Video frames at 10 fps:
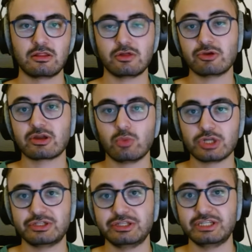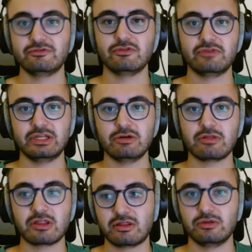you can watch the Jinful
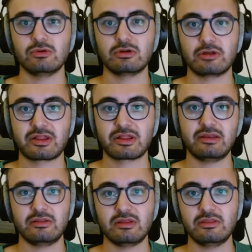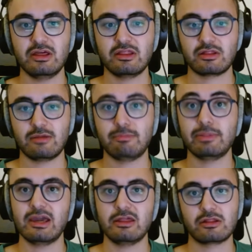videos and still understand that this
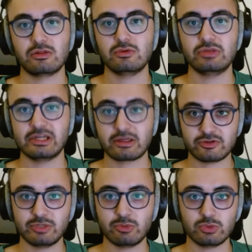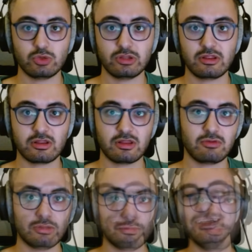applies to the ExtremeRate ones as
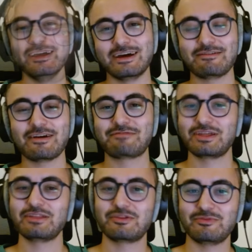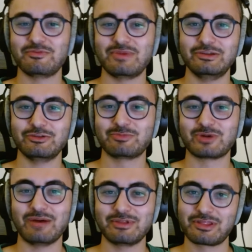well. I've seen too many YouTube comments